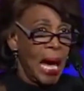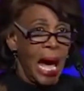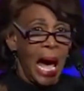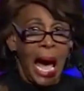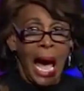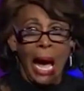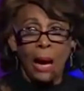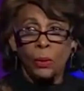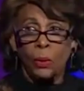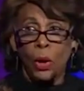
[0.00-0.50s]

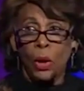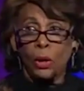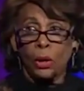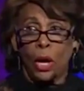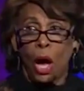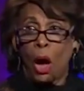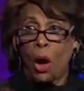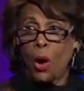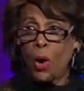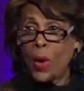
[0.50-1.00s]
I will
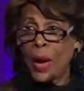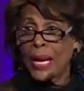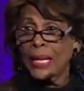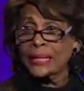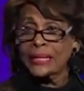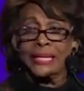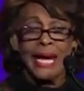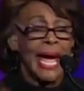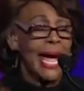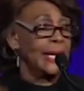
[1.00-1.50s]
go
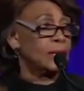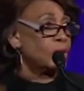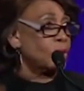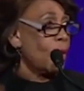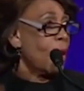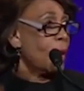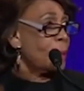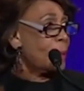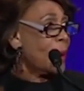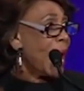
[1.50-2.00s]
and take
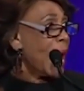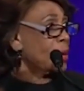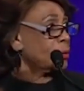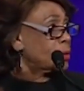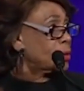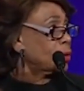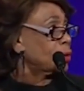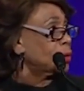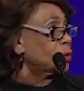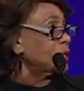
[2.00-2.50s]
Trump
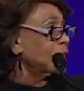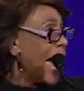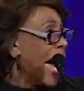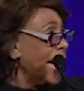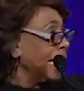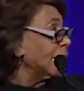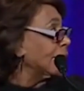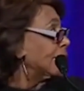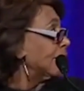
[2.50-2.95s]
out tonight.